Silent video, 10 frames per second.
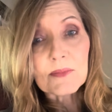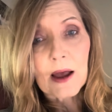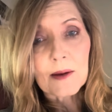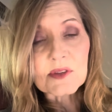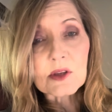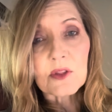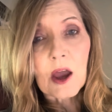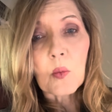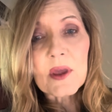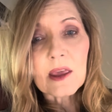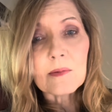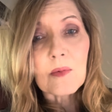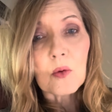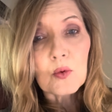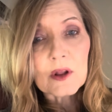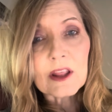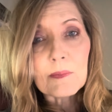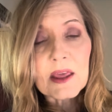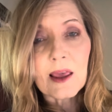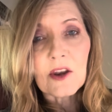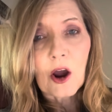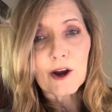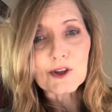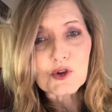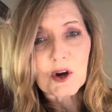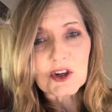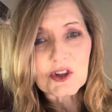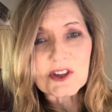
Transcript: um, so that we can really begin our instruction.